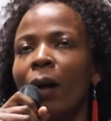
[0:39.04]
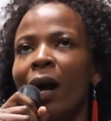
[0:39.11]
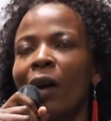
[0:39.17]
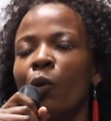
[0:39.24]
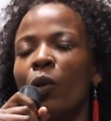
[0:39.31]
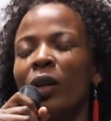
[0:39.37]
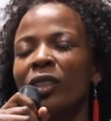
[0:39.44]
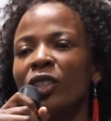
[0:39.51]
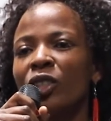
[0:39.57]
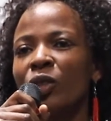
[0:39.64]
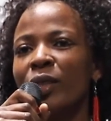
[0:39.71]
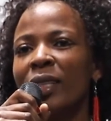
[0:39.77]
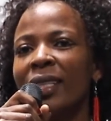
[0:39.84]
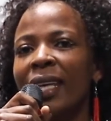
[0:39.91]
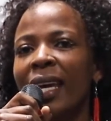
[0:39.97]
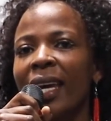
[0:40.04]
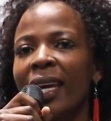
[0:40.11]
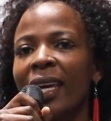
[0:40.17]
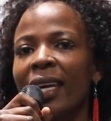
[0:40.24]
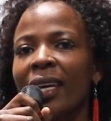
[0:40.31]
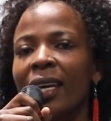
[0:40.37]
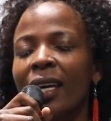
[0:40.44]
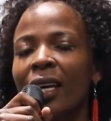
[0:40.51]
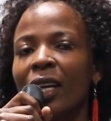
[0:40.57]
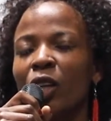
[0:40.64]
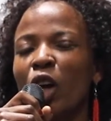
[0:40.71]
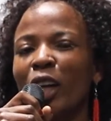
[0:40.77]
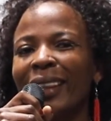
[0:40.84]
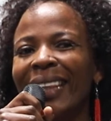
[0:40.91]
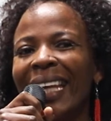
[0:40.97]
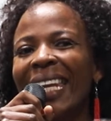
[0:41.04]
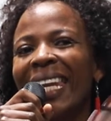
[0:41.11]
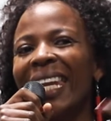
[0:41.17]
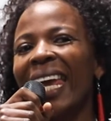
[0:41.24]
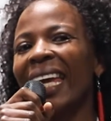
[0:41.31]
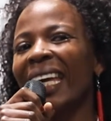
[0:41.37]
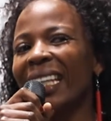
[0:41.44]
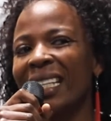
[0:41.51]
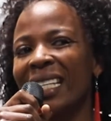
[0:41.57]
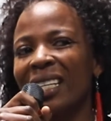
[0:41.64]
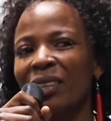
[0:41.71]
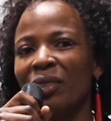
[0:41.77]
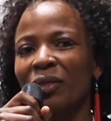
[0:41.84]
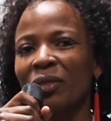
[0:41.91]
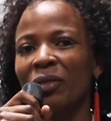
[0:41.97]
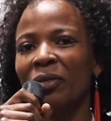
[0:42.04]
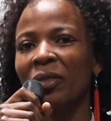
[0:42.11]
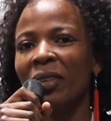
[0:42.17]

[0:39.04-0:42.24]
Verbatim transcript: I want to say, not the negative,